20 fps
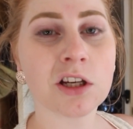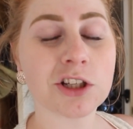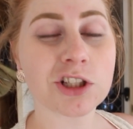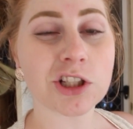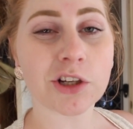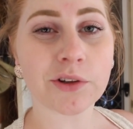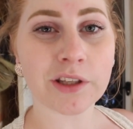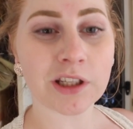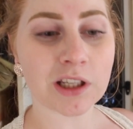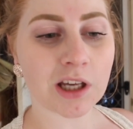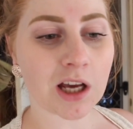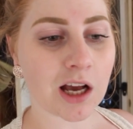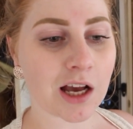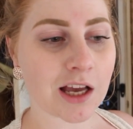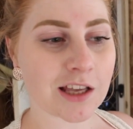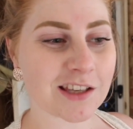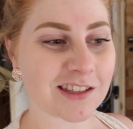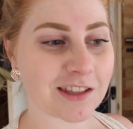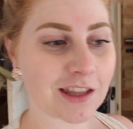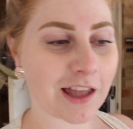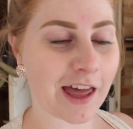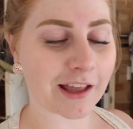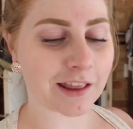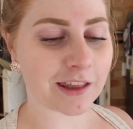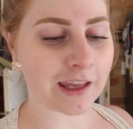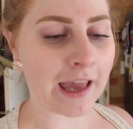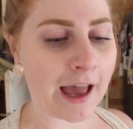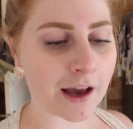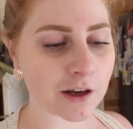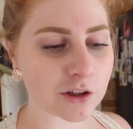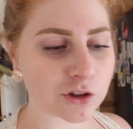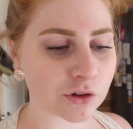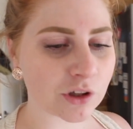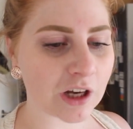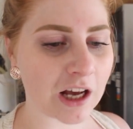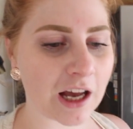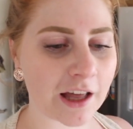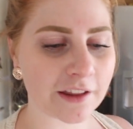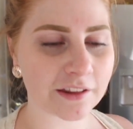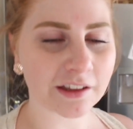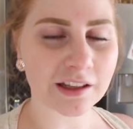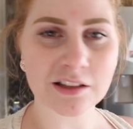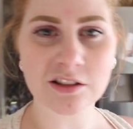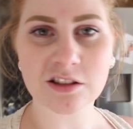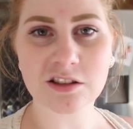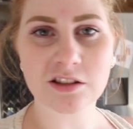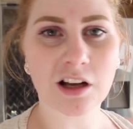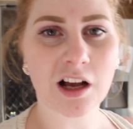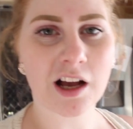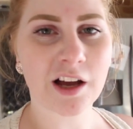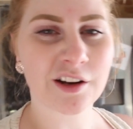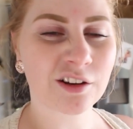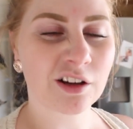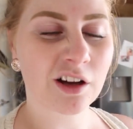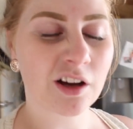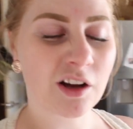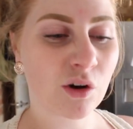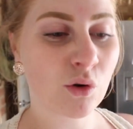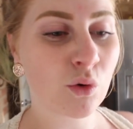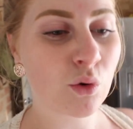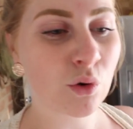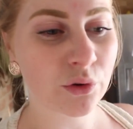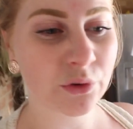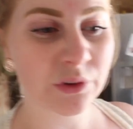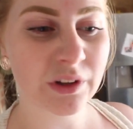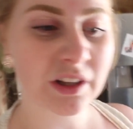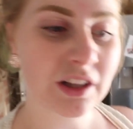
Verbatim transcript: showing you guys like the actual car, the inside, all